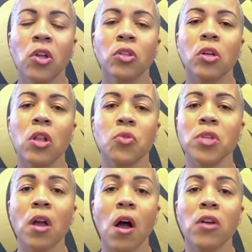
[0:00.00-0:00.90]
The
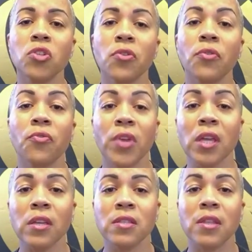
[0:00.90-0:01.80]
closing costs are the
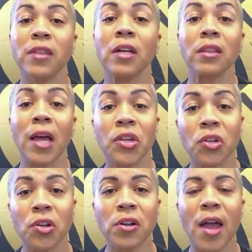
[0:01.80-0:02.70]
fees that the lender